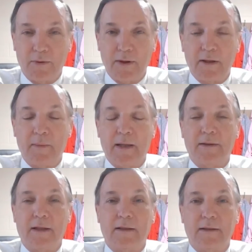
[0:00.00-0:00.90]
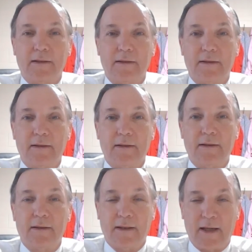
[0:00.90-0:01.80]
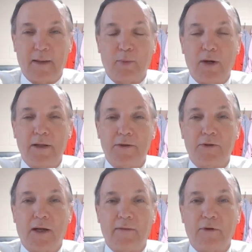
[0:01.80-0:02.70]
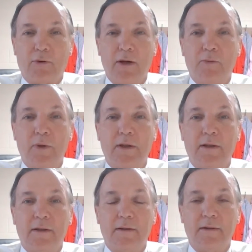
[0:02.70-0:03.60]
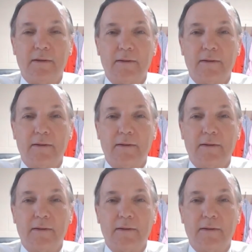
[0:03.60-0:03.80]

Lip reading: Well, think about that, and I pray that you'll have a great week.